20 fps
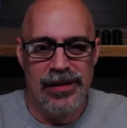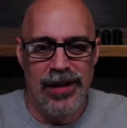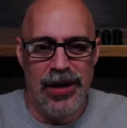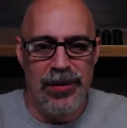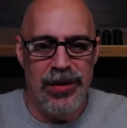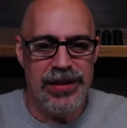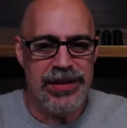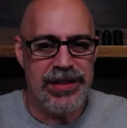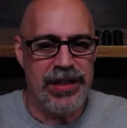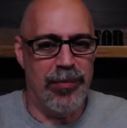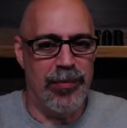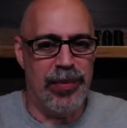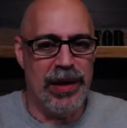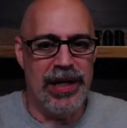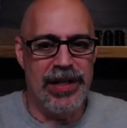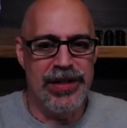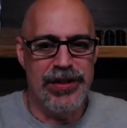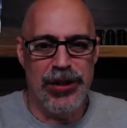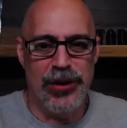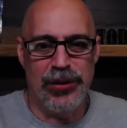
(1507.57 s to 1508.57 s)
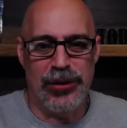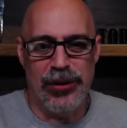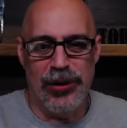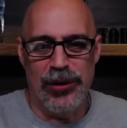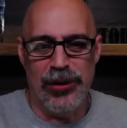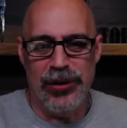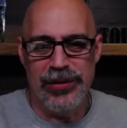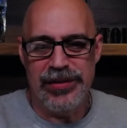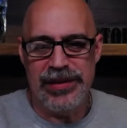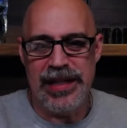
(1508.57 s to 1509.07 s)
What's up, Benzo
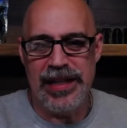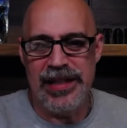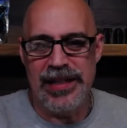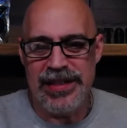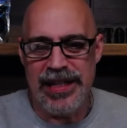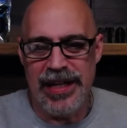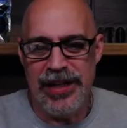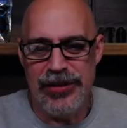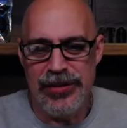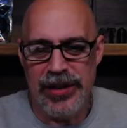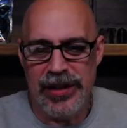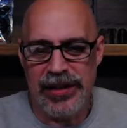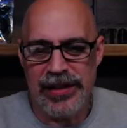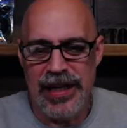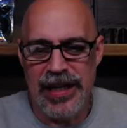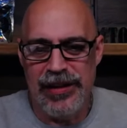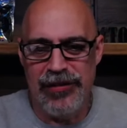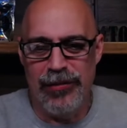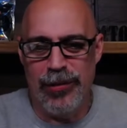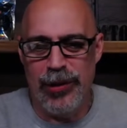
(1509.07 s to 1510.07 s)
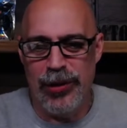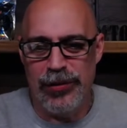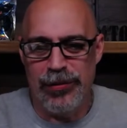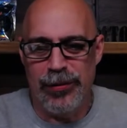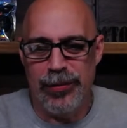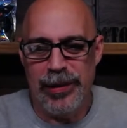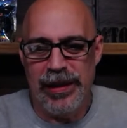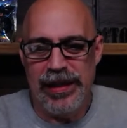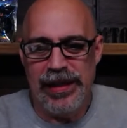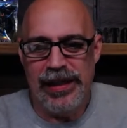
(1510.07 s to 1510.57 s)
Gold? Dennis Hendrick, thank you both
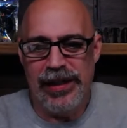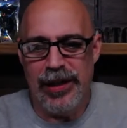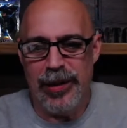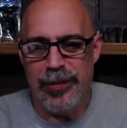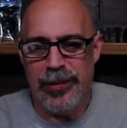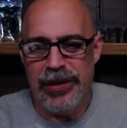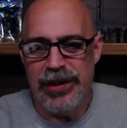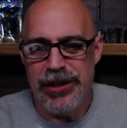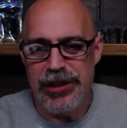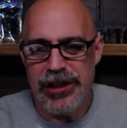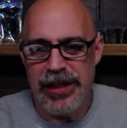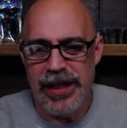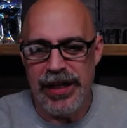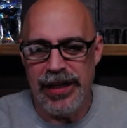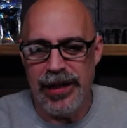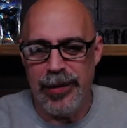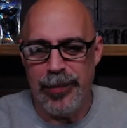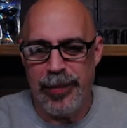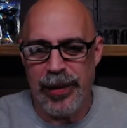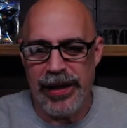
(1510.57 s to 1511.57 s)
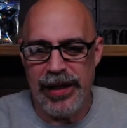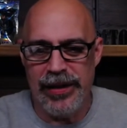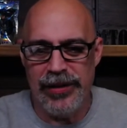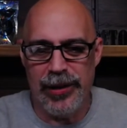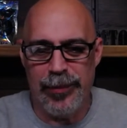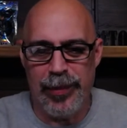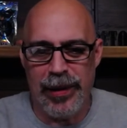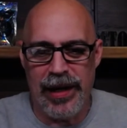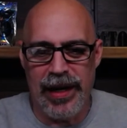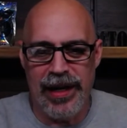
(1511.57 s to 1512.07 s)
for being here. Appreciate it.
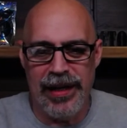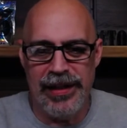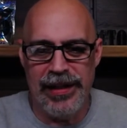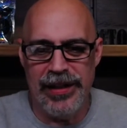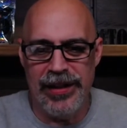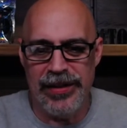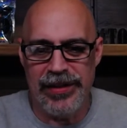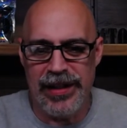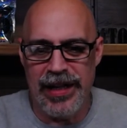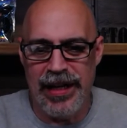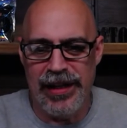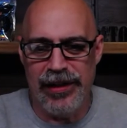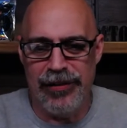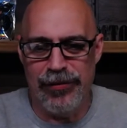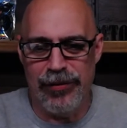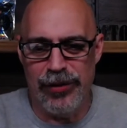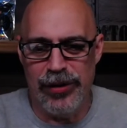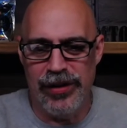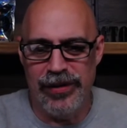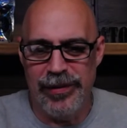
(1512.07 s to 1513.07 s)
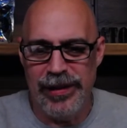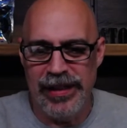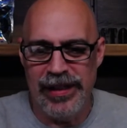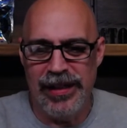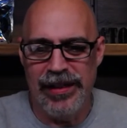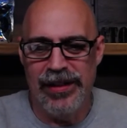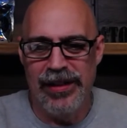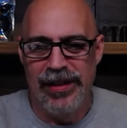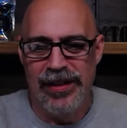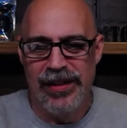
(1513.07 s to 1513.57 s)
Paydirt Pioneer, thank you for being
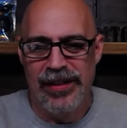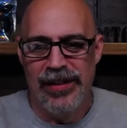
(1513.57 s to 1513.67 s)
here.